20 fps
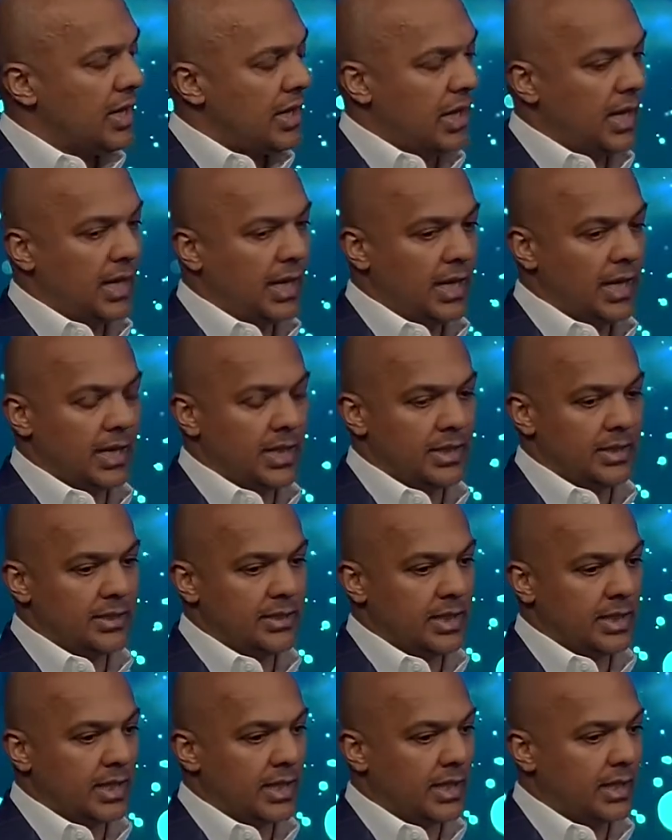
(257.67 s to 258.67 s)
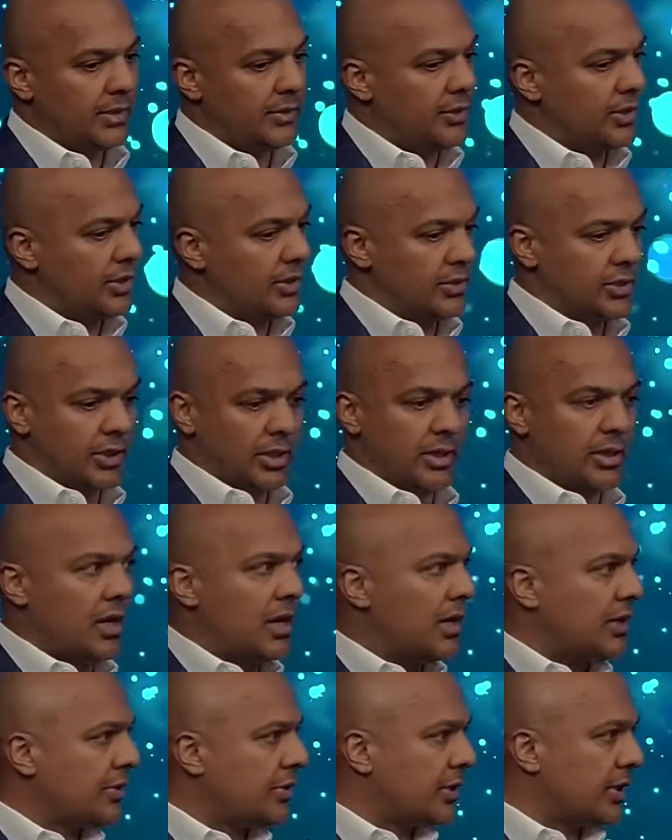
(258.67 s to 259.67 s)
And you can turn it
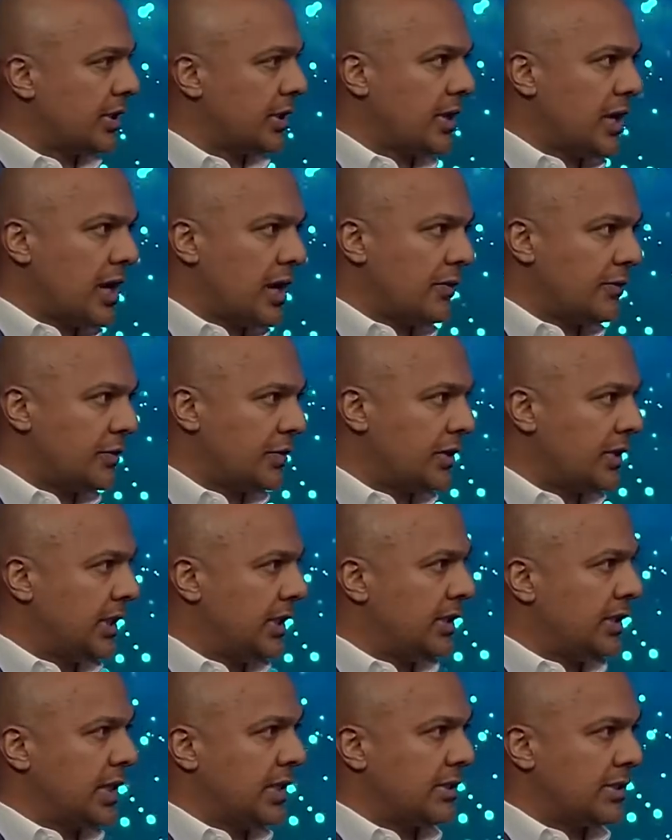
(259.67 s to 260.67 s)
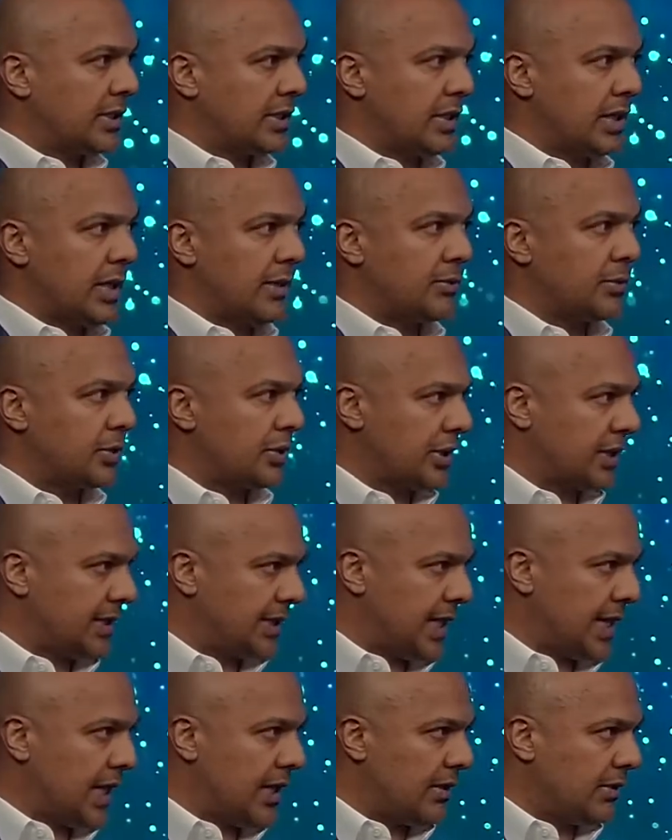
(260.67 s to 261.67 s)
on, turn it off, turn the intensity up, turn it
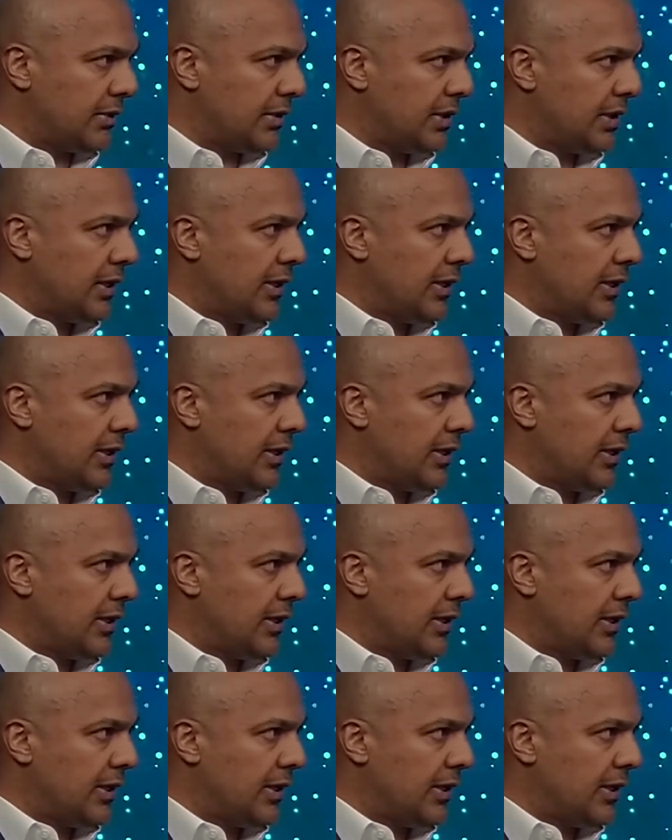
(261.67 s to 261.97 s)
down.